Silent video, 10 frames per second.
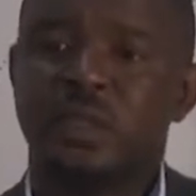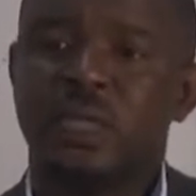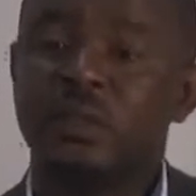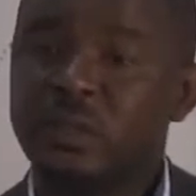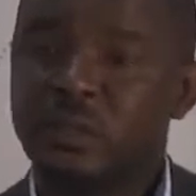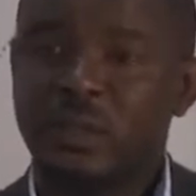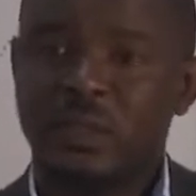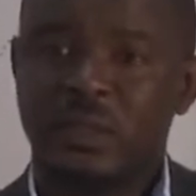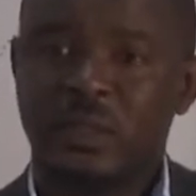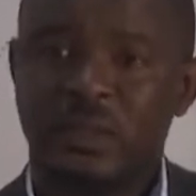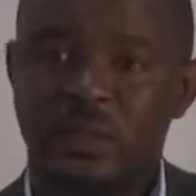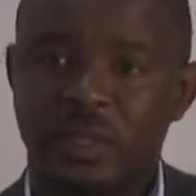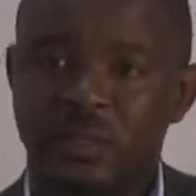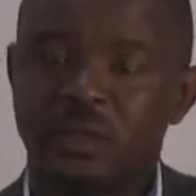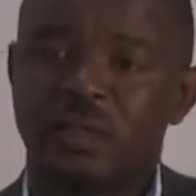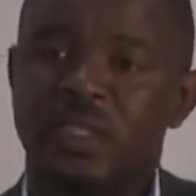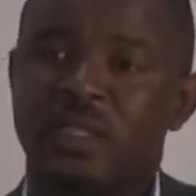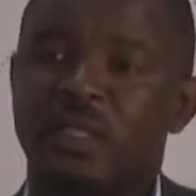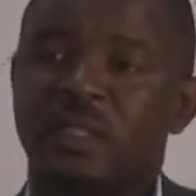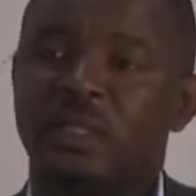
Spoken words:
Elliott helicopters.